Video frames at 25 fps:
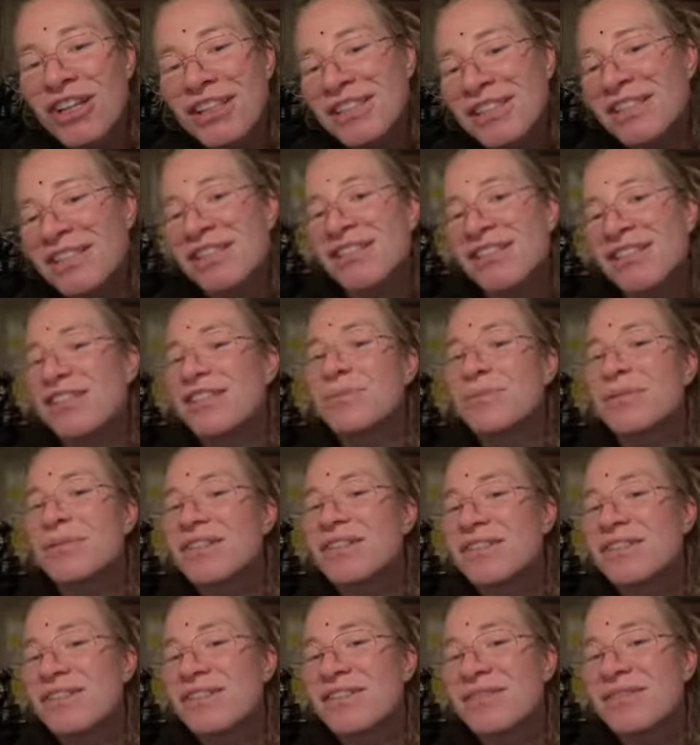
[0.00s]
listen to this
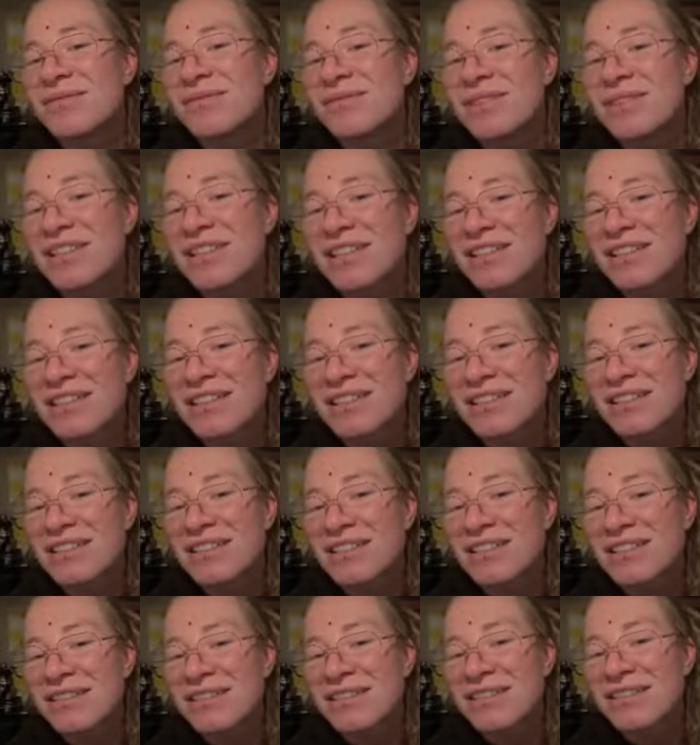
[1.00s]
person
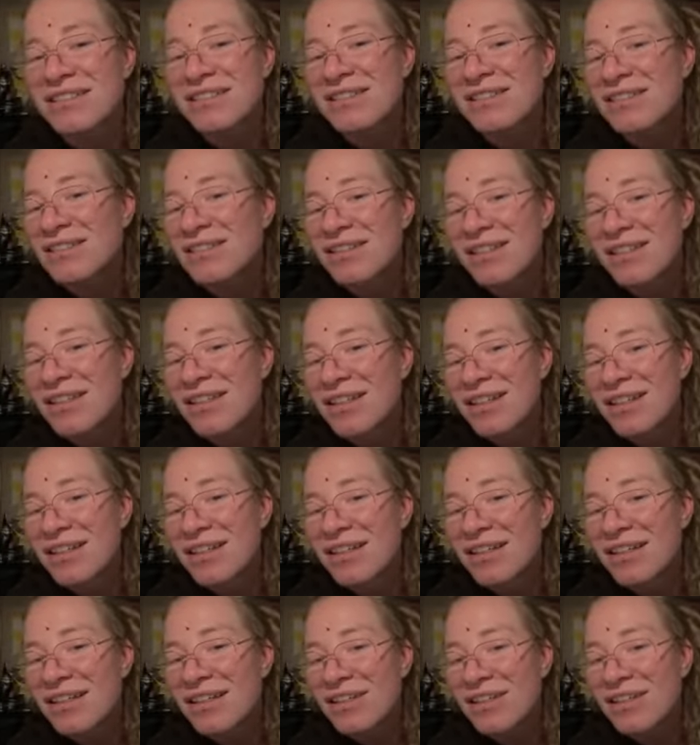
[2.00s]
because
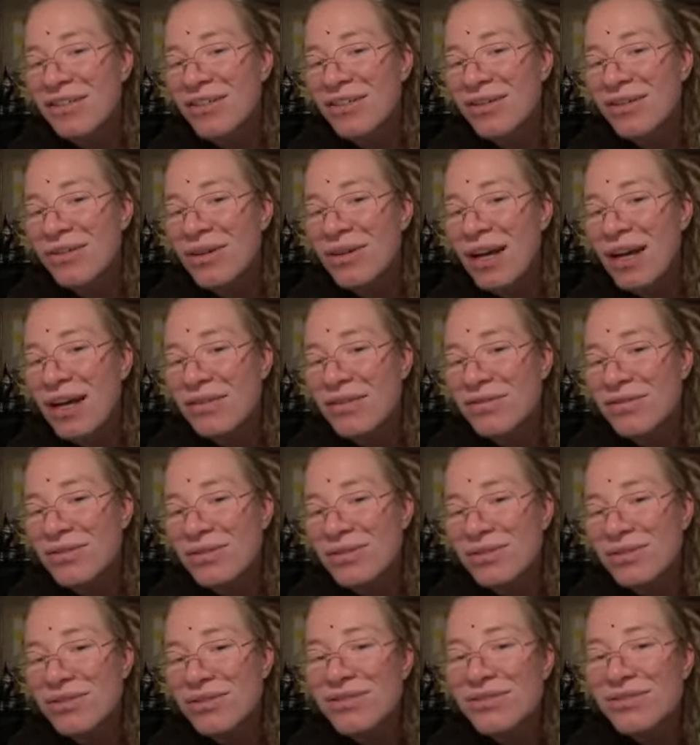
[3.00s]
you don't have
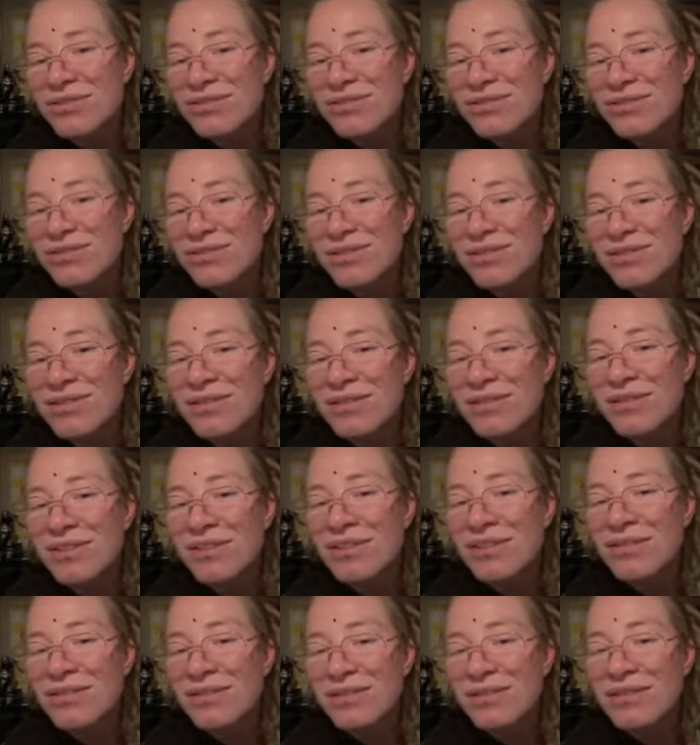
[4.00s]
to, you
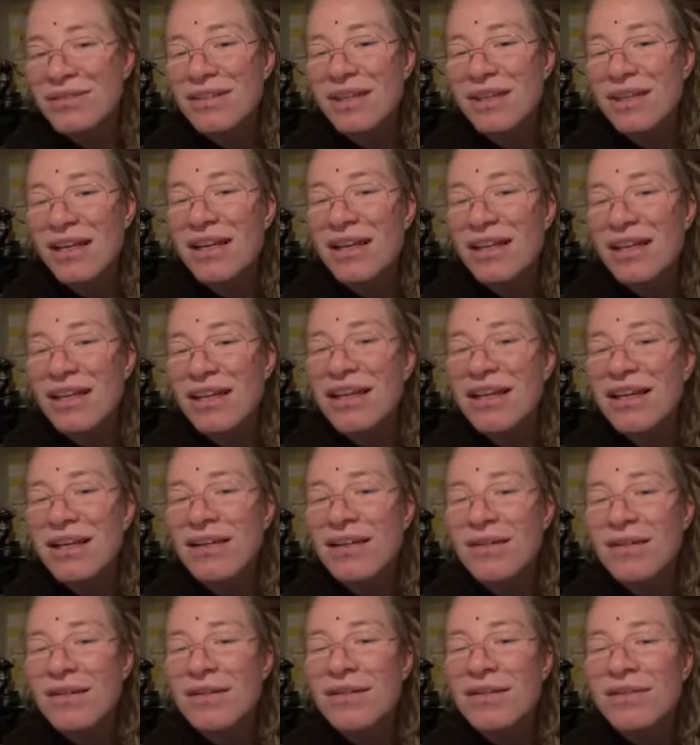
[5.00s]
know? I think,